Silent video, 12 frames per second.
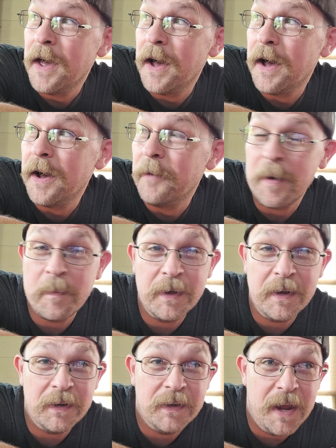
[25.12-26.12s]
I've
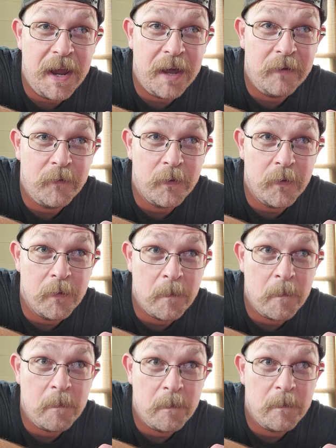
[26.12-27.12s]
been a dad for a
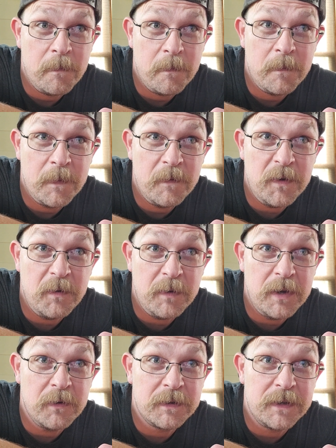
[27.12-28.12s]
few
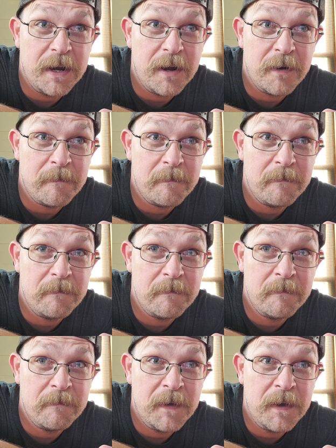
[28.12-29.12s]
years now.
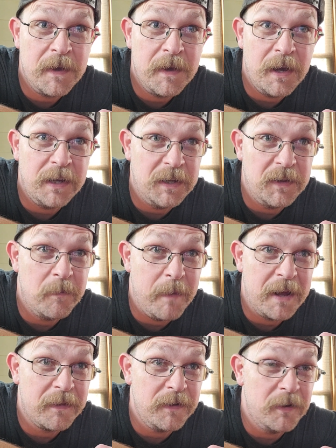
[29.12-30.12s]
I did the
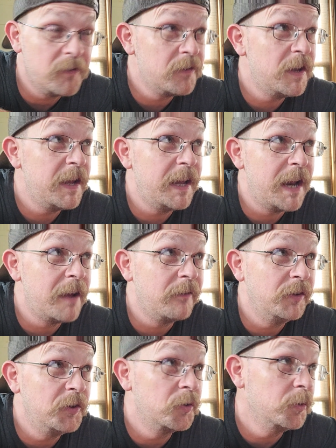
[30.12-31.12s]
math the other day, and I've
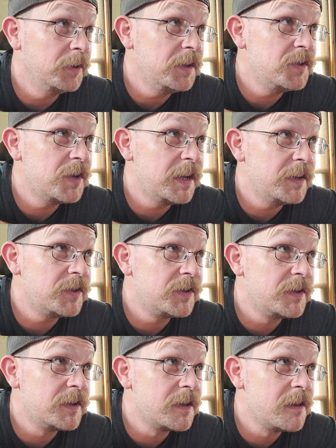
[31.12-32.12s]
literally
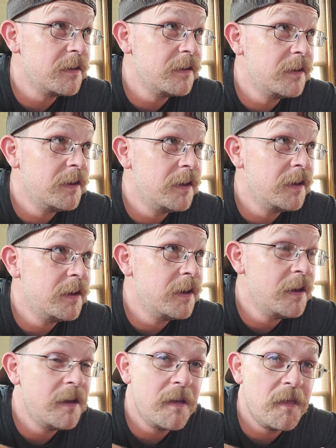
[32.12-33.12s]
changed
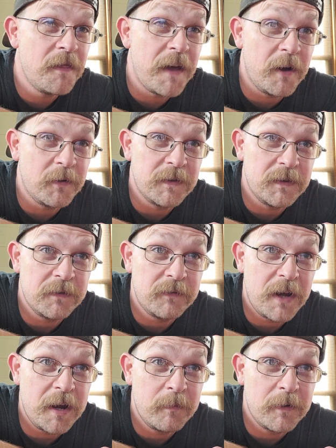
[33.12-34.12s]
thousands of
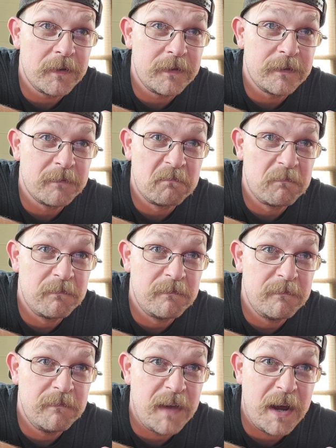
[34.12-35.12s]
diapers.
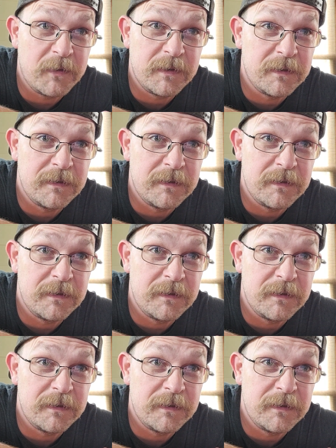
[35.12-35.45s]
Thousands.